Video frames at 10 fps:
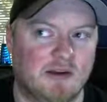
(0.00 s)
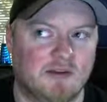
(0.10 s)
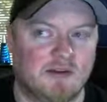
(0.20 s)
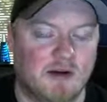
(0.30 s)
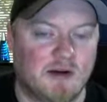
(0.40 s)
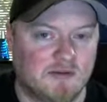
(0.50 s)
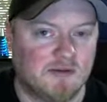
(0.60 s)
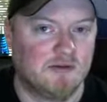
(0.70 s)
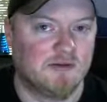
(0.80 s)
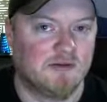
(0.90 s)
you have to do
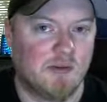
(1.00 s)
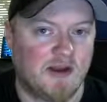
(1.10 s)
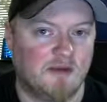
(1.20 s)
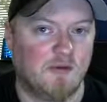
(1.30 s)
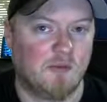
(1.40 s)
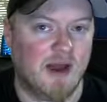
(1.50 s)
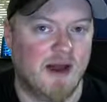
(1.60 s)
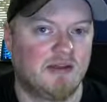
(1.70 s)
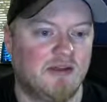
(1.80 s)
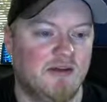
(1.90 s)
some manual
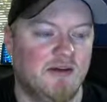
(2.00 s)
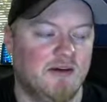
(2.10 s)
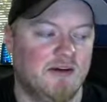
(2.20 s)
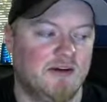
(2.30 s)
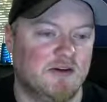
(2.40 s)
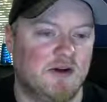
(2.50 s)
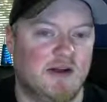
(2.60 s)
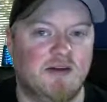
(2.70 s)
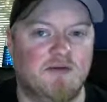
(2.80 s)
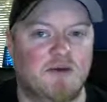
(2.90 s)
math in your
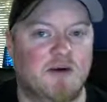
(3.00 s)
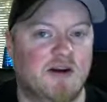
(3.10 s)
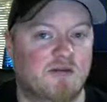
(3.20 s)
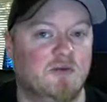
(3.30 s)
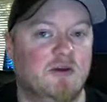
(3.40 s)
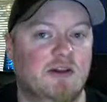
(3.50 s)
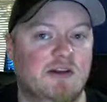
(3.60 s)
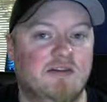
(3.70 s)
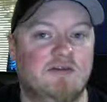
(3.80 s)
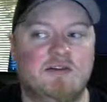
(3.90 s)
head for every lift